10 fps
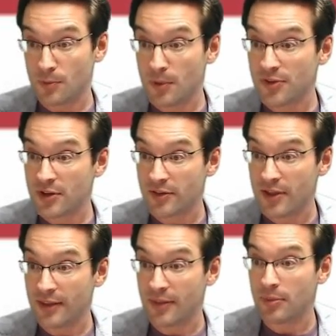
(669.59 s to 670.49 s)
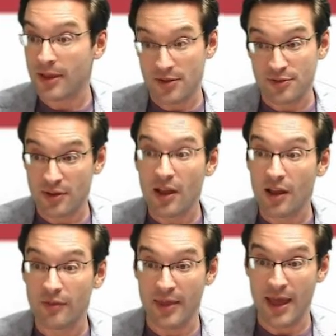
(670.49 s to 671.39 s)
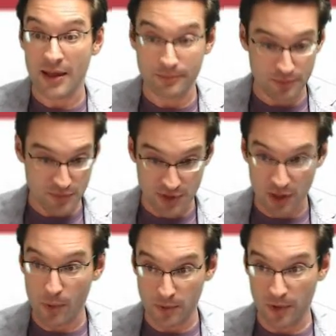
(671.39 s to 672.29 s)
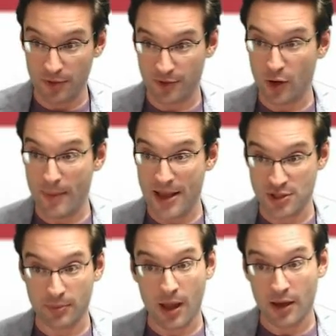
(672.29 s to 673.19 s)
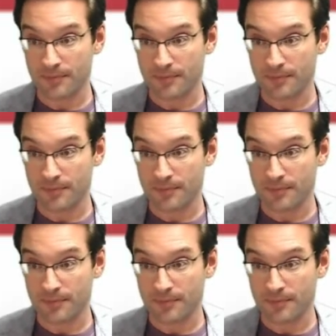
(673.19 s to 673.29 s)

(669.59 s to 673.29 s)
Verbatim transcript: What's going to take the place of that 0110 magic block?